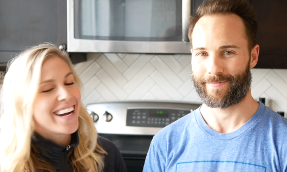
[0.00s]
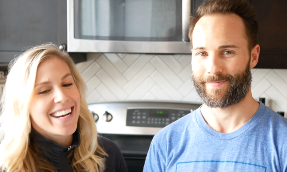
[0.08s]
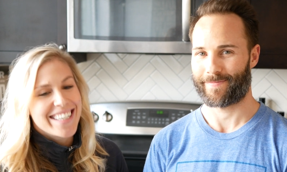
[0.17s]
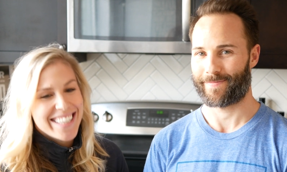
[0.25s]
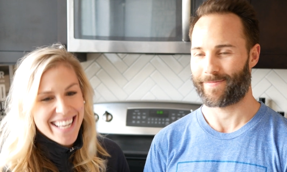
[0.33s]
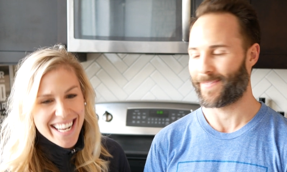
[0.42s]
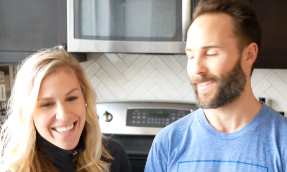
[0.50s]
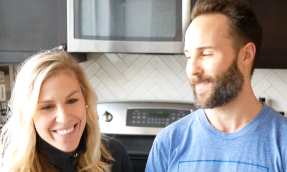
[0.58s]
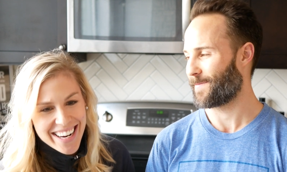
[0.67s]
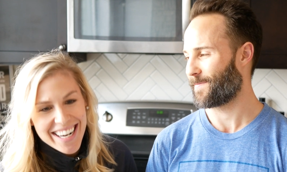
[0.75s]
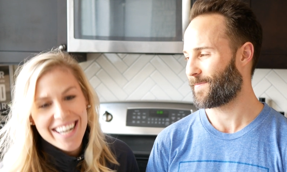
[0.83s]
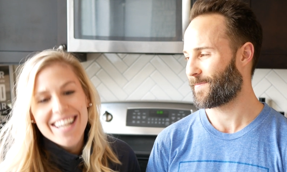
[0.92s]
Speaker 1: All right.
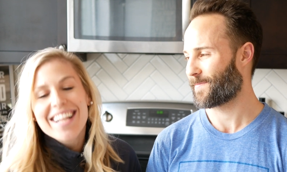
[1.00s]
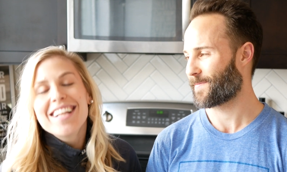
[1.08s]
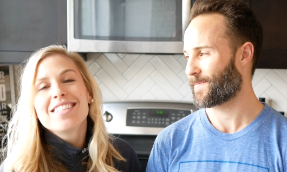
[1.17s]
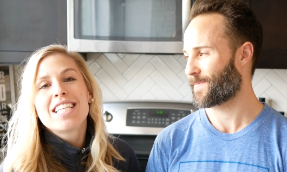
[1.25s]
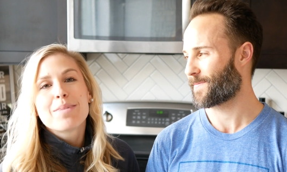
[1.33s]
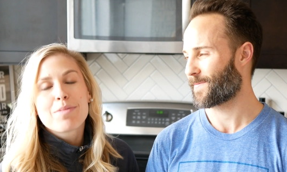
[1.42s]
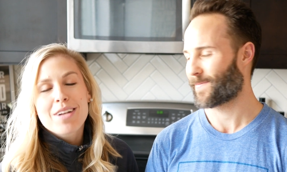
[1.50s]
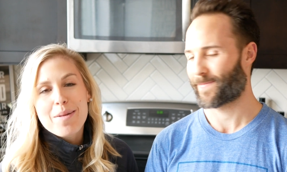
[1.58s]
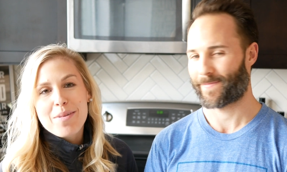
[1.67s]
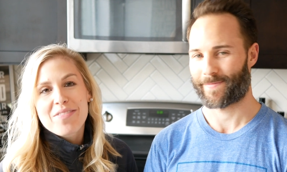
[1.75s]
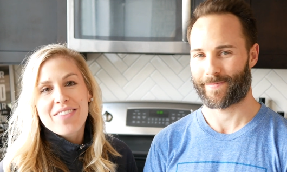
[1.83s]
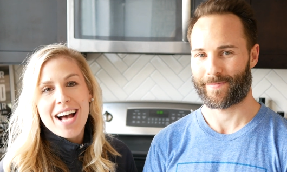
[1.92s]
Anyway, tip
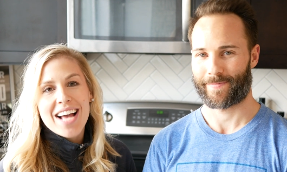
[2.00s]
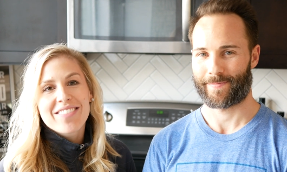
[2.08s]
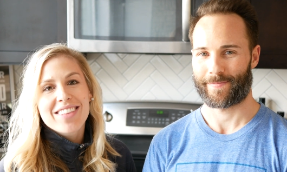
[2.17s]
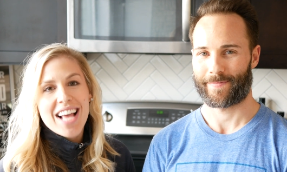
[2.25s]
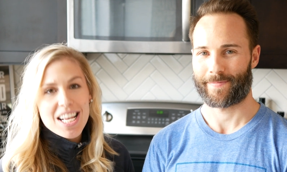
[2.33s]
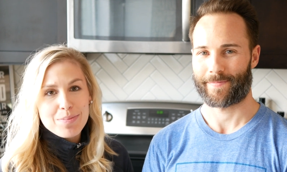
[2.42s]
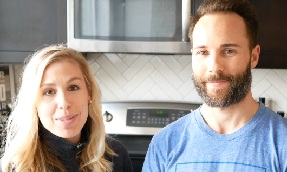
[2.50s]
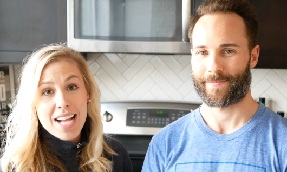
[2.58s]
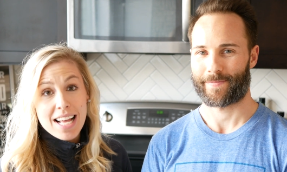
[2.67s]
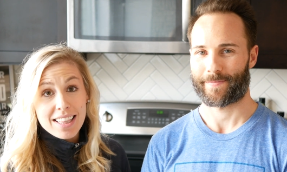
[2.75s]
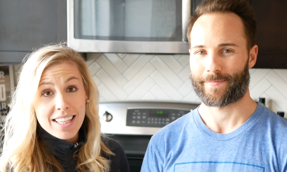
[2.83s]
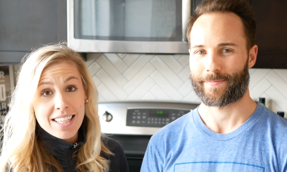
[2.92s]
number five, last but
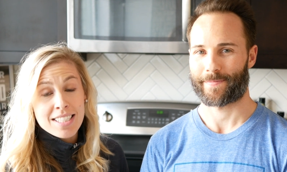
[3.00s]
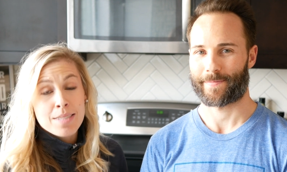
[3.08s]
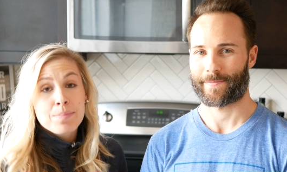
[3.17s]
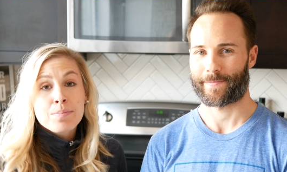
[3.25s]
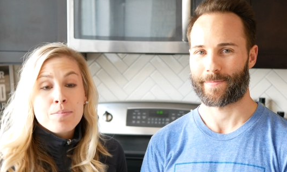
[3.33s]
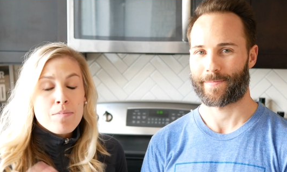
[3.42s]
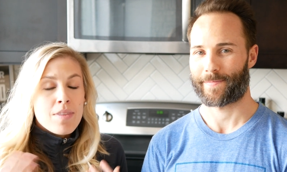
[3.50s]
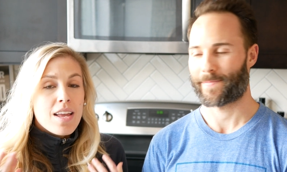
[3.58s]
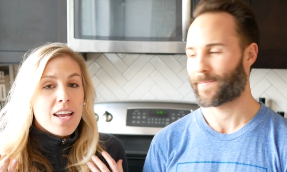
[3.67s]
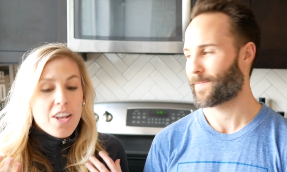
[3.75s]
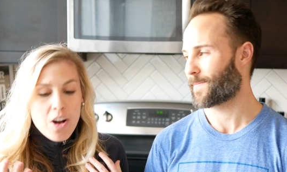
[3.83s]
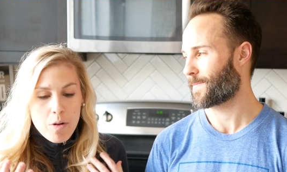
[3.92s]
not least, you